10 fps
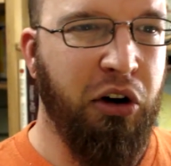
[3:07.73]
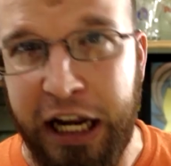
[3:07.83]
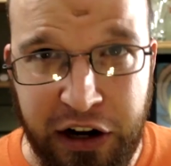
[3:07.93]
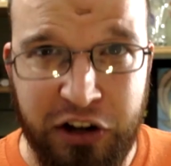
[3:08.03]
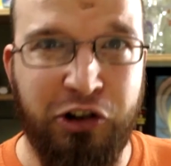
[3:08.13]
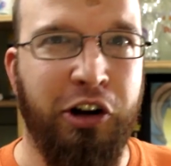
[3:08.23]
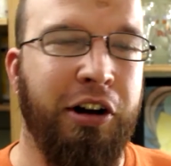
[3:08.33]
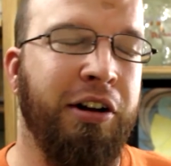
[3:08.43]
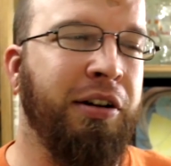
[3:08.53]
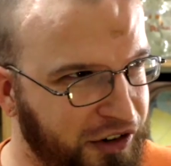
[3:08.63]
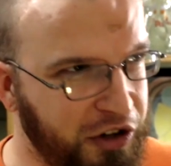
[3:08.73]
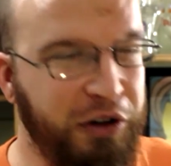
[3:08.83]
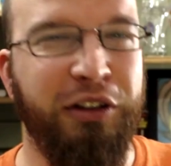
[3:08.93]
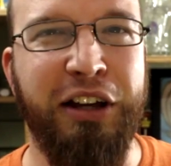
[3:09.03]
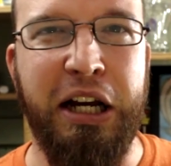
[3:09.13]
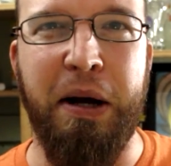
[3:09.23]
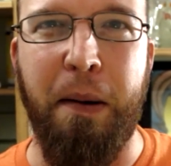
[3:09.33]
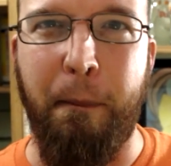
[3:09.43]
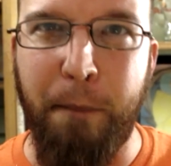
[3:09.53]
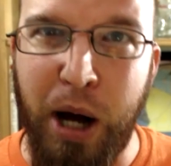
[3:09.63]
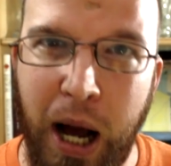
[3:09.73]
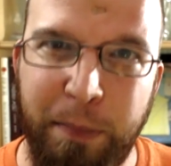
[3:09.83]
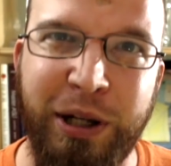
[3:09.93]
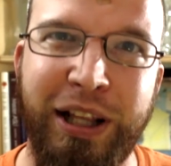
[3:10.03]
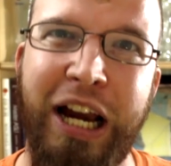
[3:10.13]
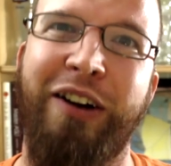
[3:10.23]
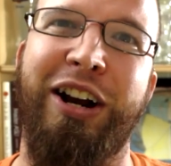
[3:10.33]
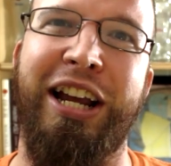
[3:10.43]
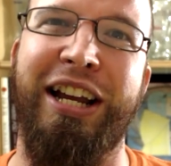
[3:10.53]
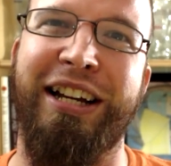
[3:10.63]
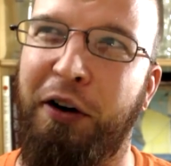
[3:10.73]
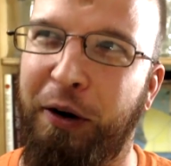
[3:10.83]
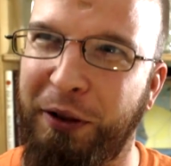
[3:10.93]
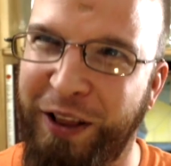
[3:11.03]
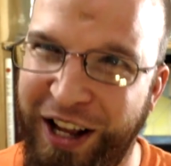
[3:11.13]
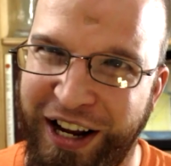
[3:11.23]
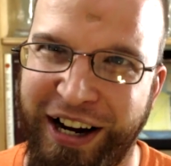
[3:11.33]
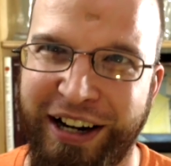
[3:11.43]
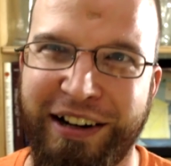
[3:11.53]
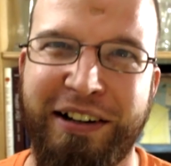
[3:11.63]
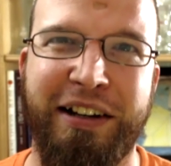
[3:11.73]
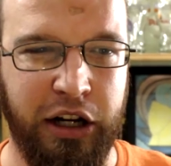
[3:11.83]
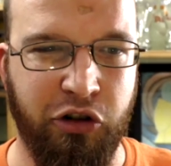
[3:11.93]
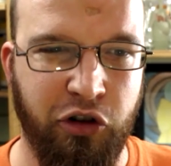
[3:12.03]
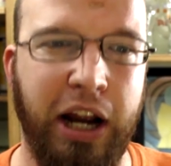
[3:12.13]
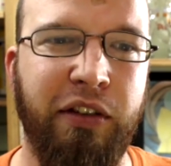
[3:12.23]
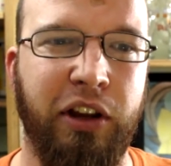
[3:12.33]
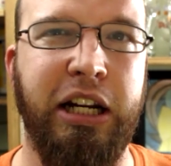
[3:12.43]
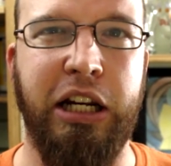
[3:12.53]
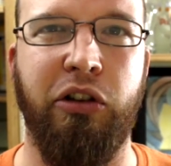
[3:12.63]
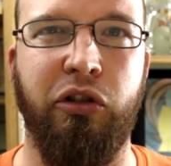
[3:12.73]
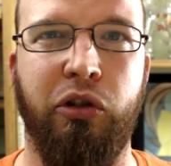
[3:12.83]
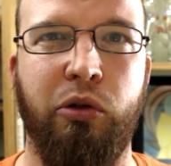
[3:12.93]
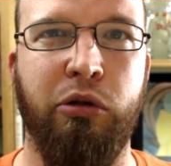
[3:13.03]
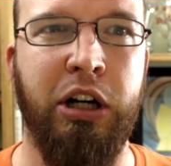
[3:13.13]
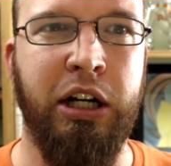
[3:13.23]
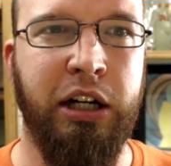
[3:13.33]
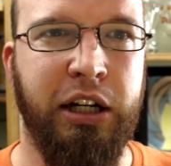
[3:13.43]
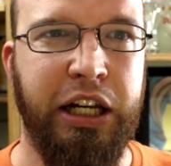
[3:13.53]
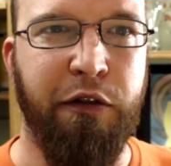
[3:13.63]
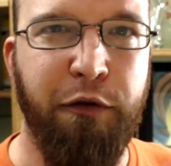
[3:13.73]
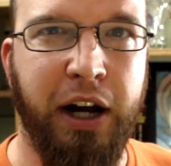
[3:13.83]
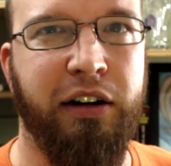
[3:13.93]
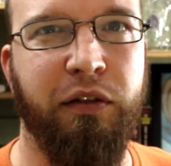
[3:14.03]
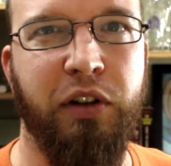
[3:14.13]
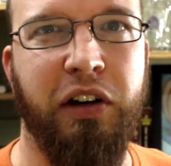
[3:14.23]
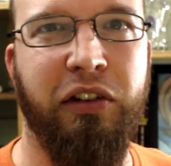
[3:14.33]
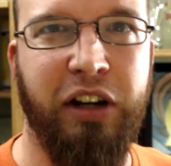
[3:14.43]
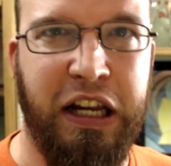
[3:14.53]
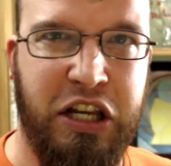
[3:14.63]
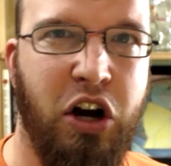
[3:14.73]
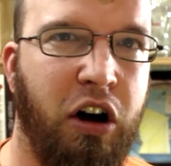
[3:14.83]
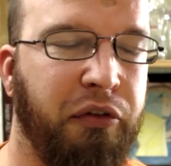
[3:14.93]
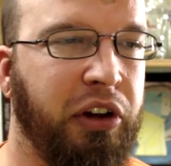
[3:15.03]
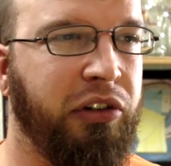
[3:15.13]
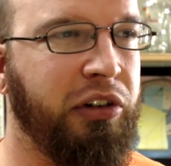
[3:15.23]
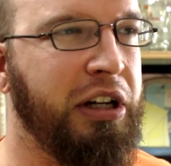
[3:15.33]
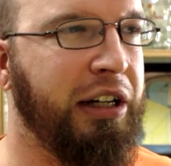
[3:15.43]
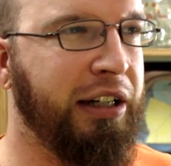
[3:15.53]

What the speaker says: In addition, do you think popularity online can translate into effectiveness in the office?